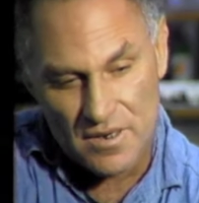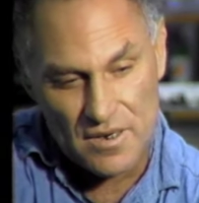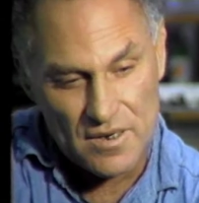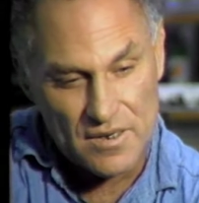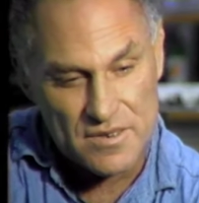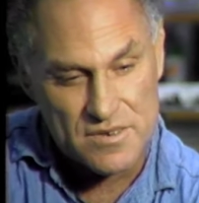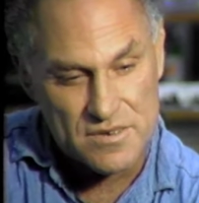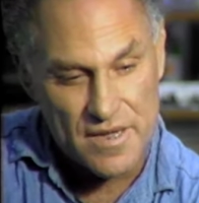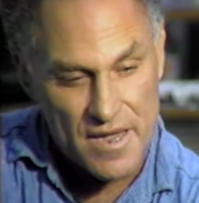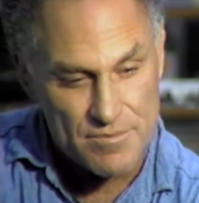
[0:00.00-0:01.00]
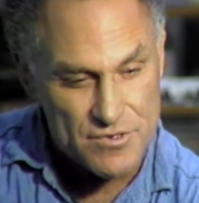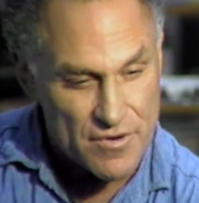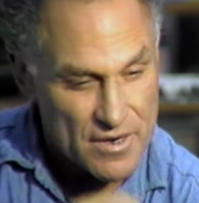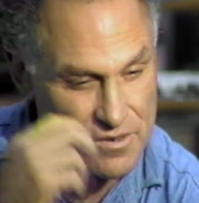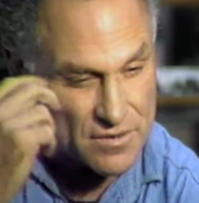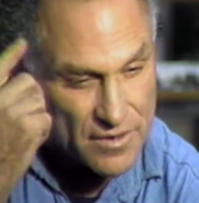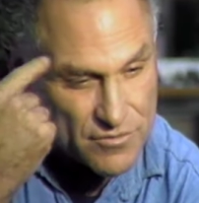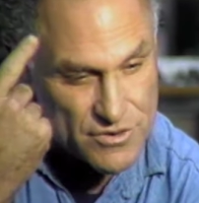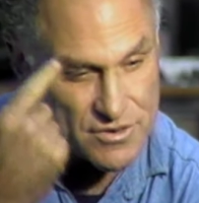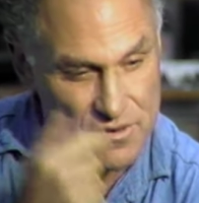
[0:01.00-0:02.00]
in its abstract
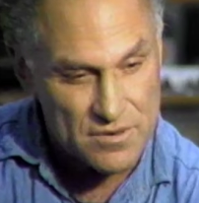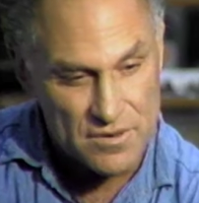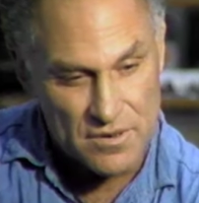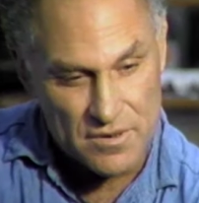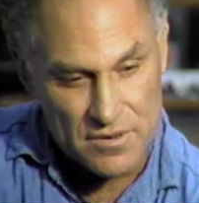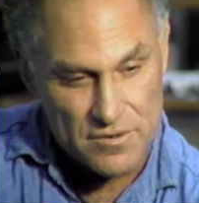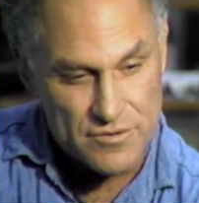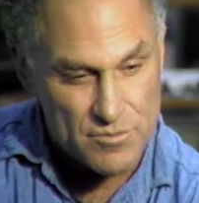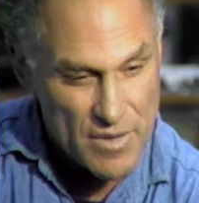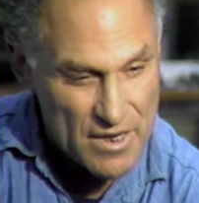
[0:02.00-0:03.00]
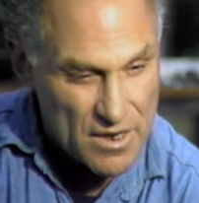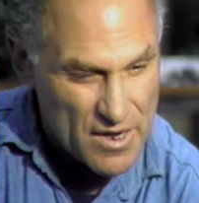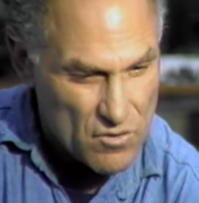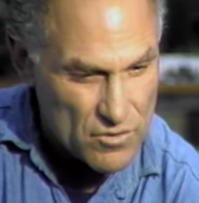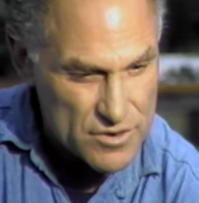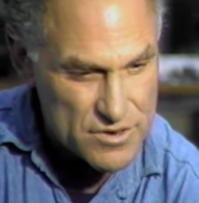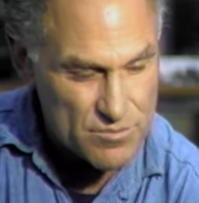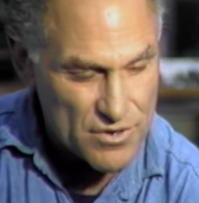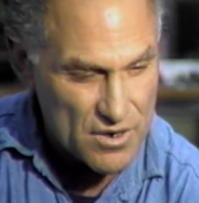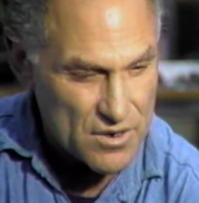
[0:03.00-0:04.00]
notion to make a horse
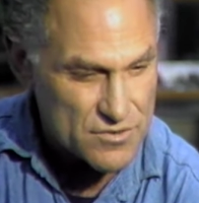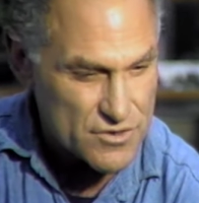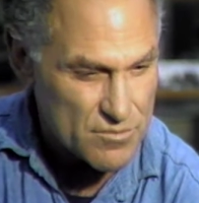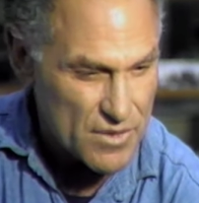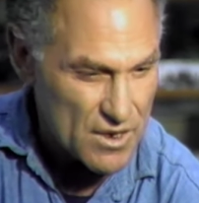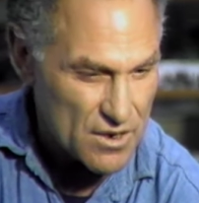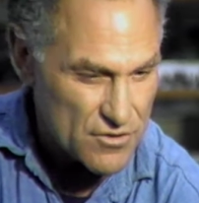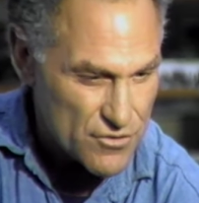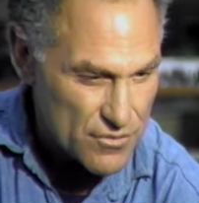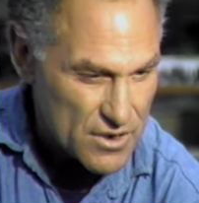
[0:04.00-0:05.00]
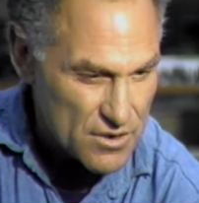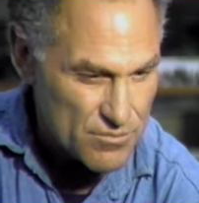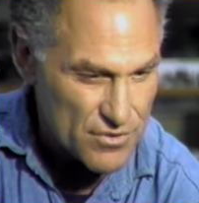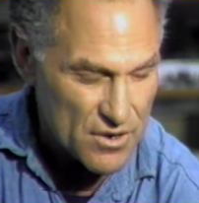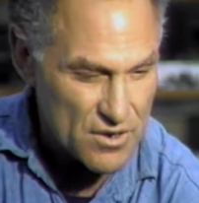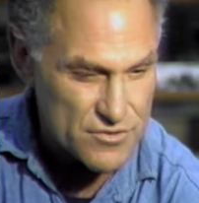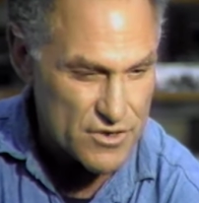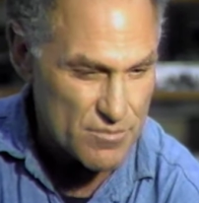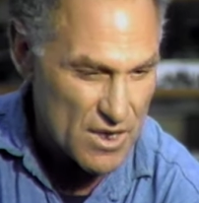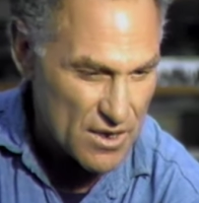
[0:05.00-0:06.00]
in bronze, to make a tree in bronze,
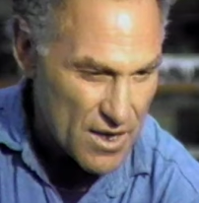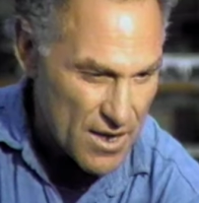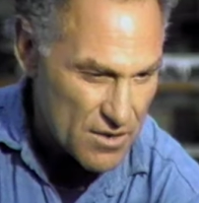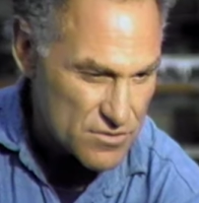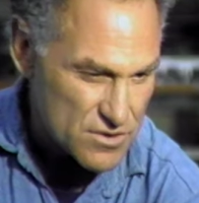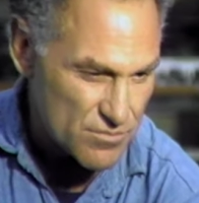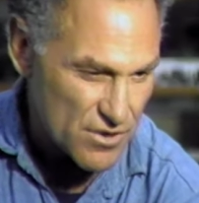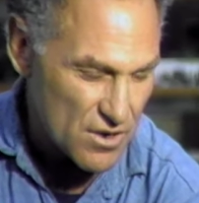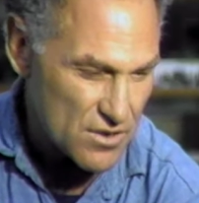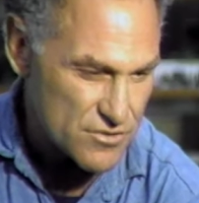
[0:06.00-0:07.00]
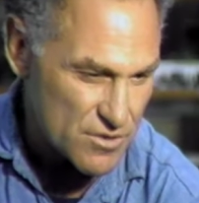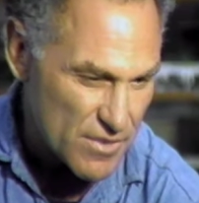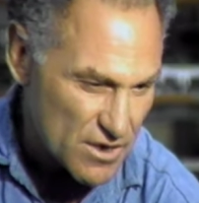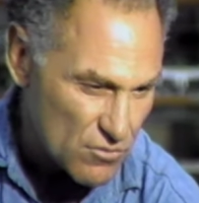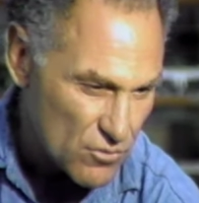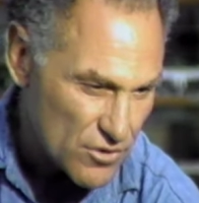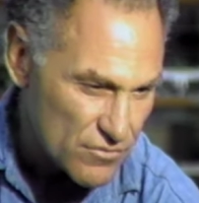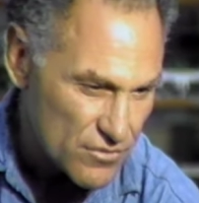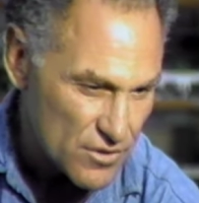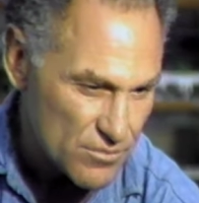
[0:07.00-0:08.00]
to make a house in bronze, to make a
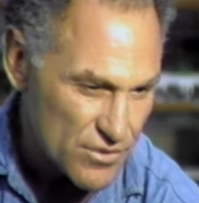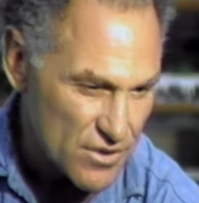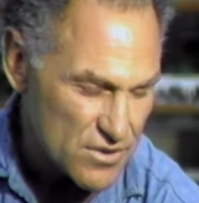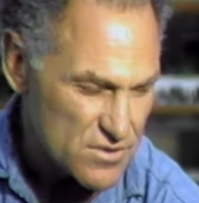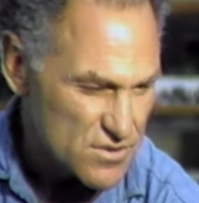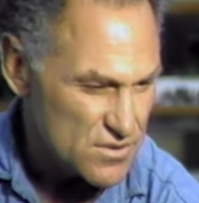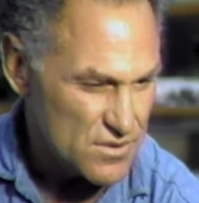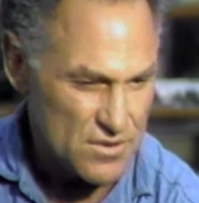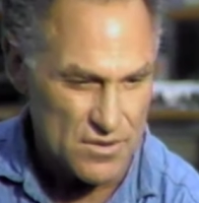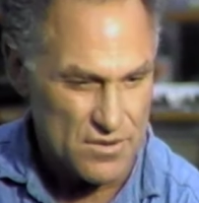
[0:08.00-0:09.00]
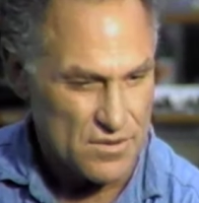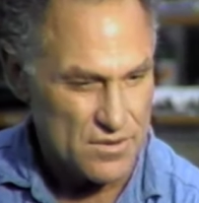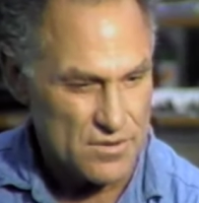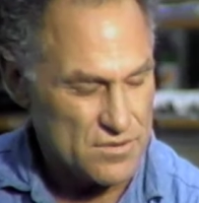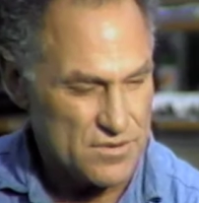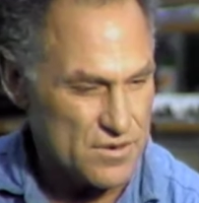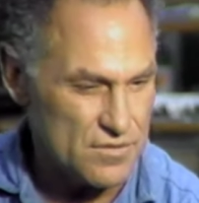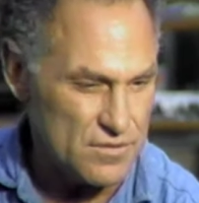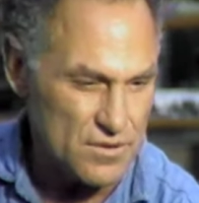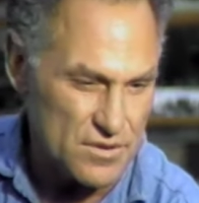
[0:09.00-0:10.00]
waterfall in bronze,
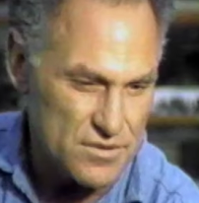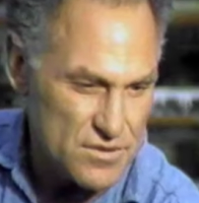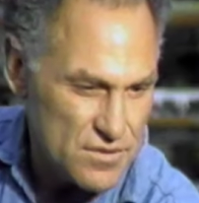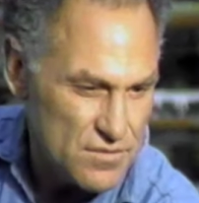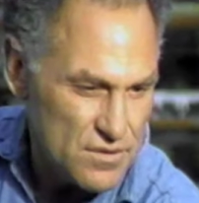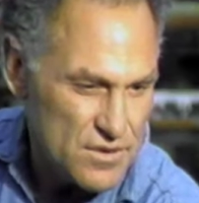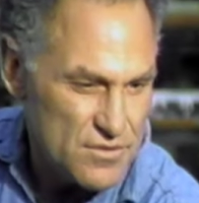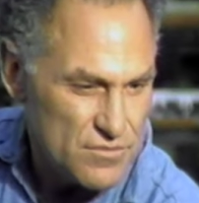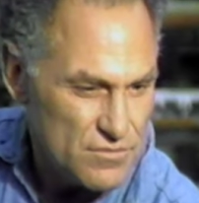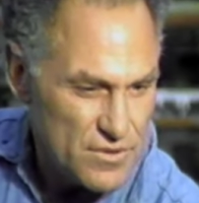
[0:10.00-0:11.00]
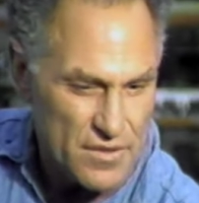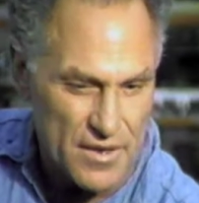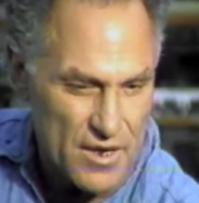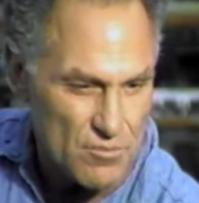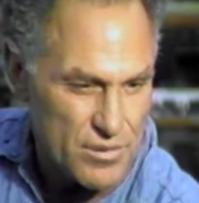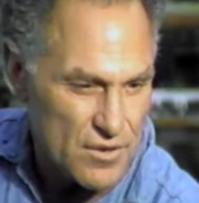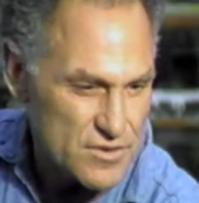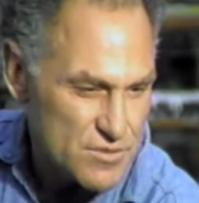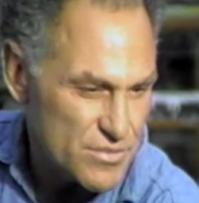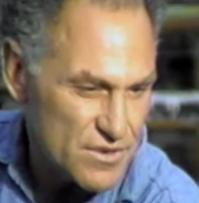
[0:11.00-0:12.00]
totally, totally without
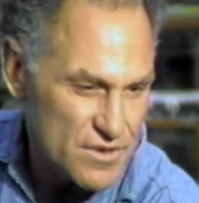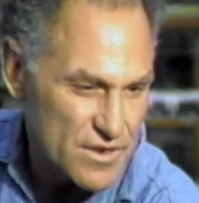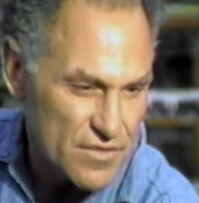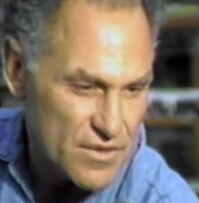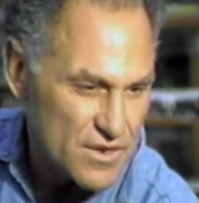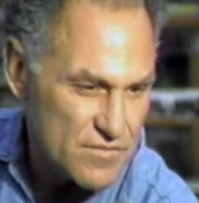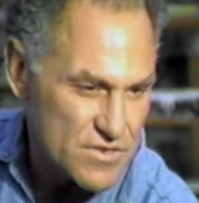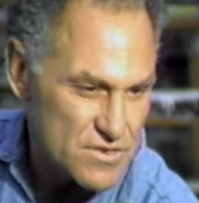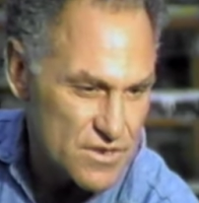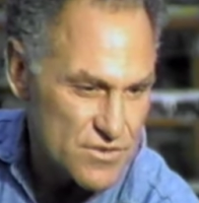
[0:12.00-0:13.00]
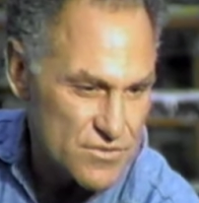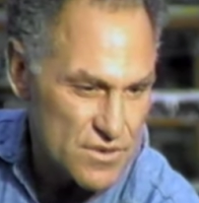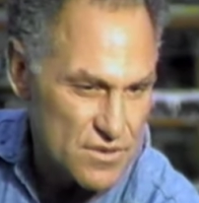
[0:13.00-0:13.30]
plausibility at the end of the century.